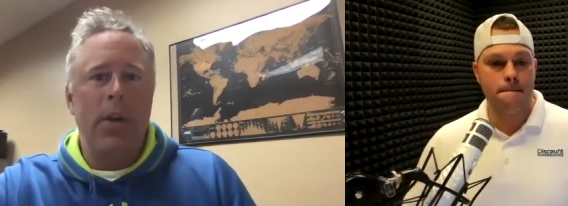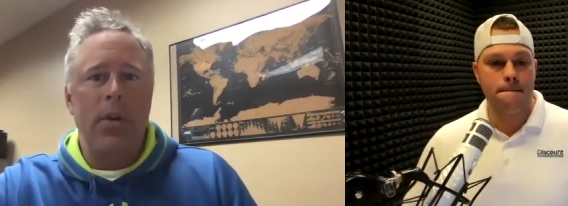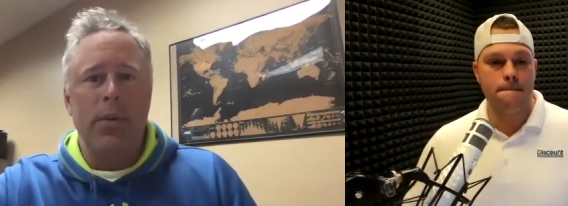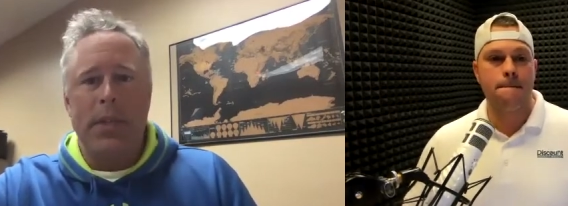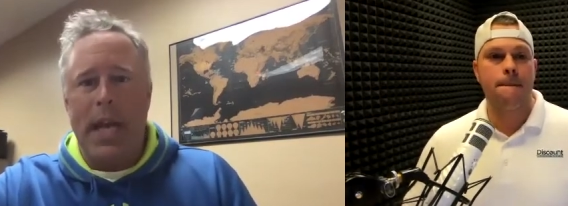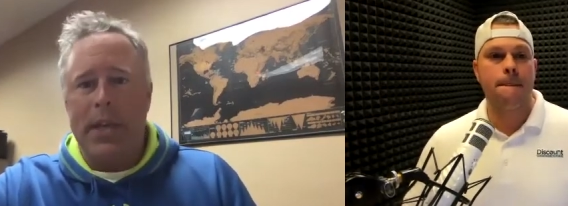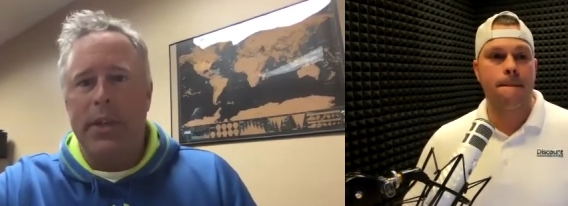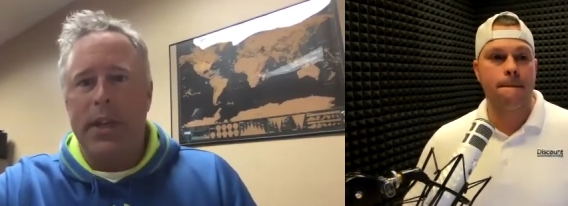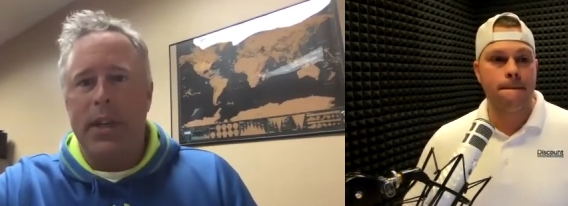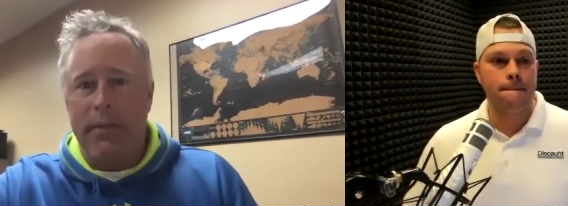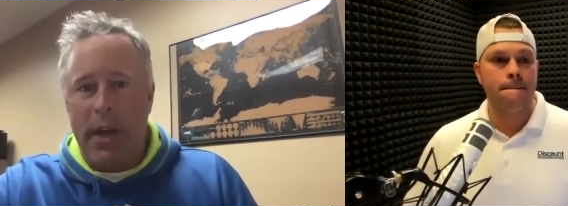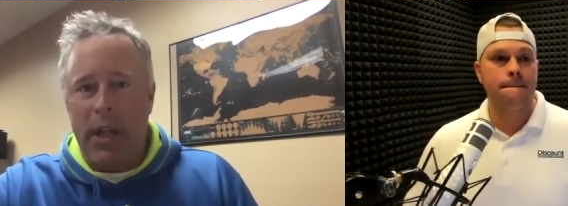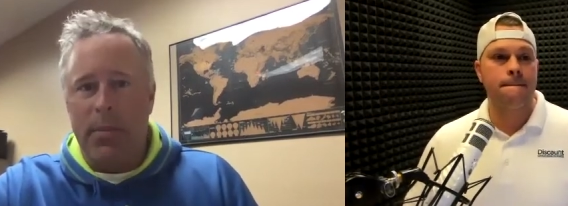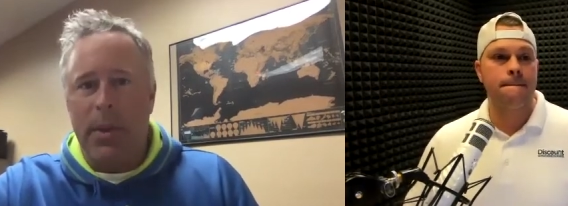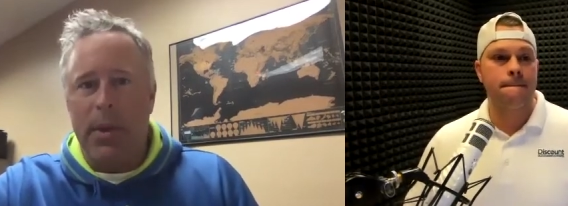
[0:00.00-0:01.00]
Speaker 1: who's actually a
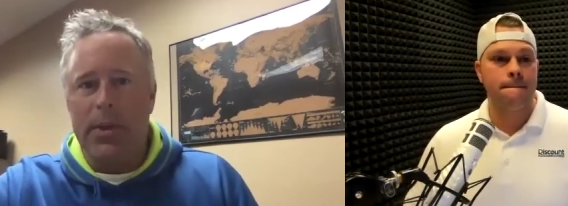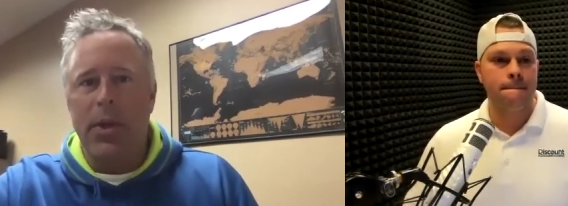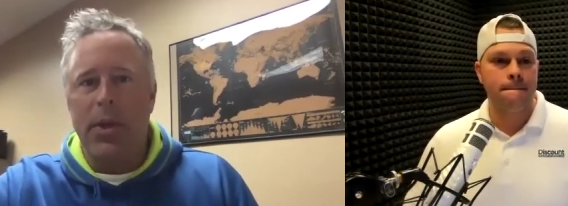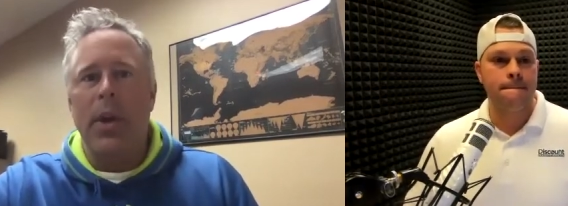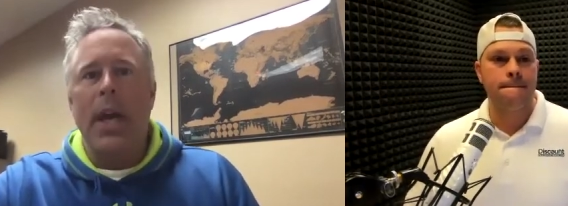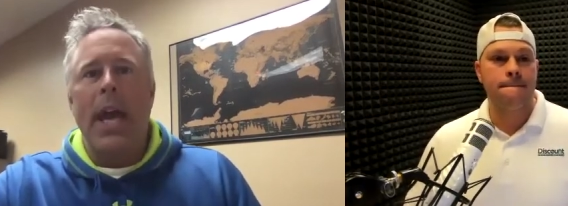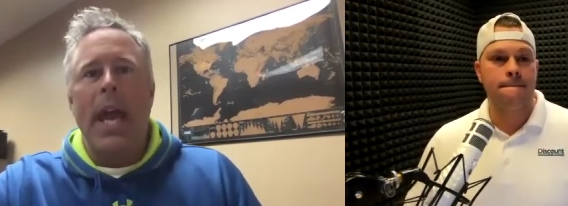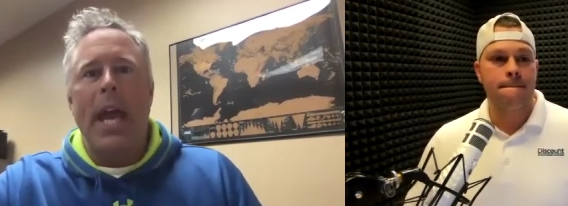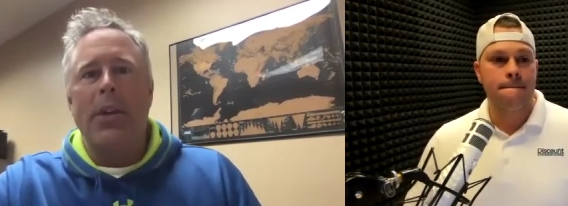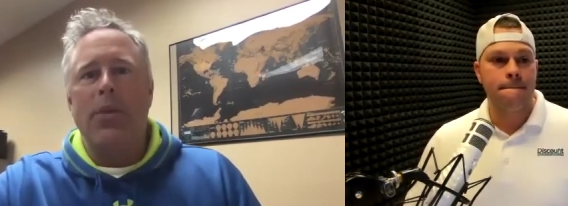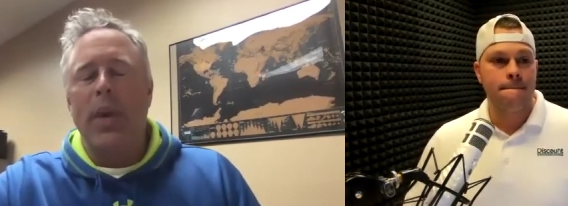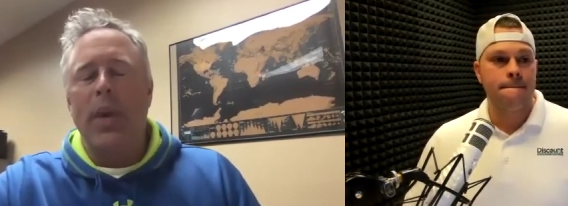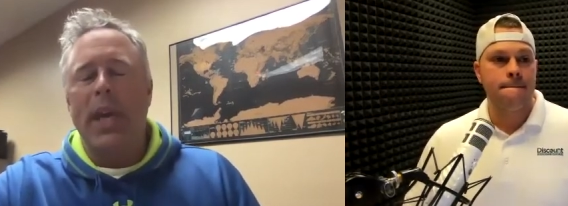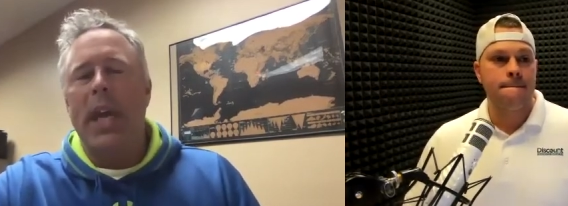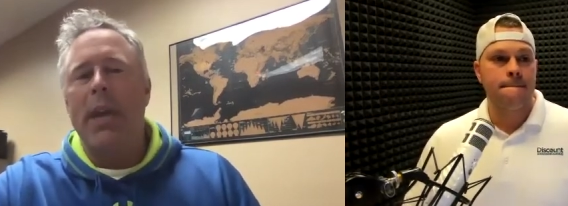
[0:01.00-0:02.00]
developer. So as we
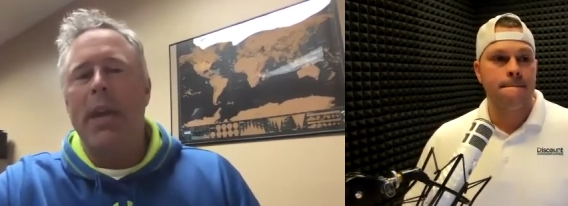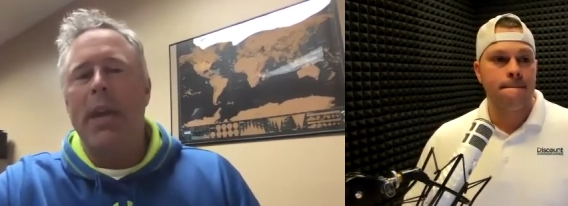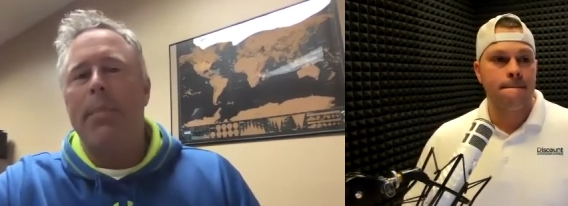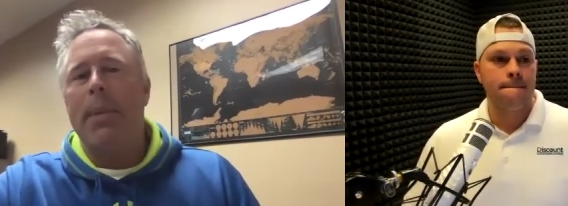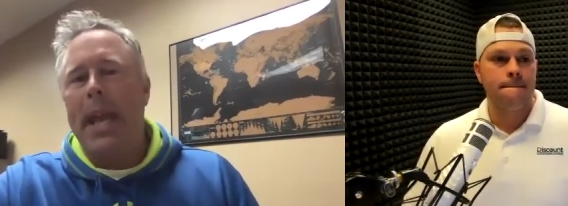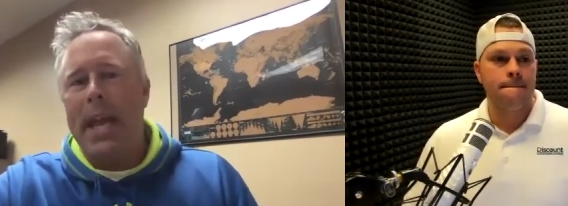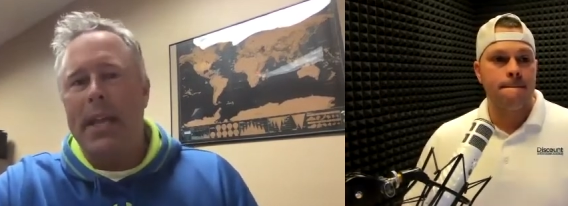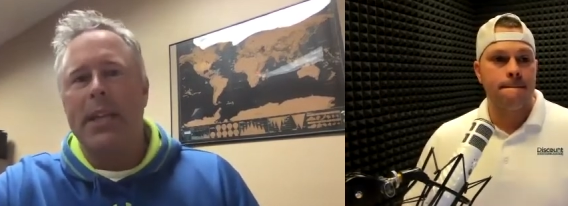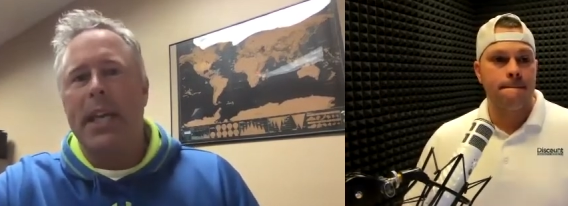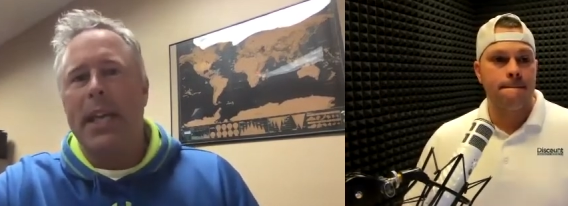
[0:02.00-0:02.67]
keep enhancing and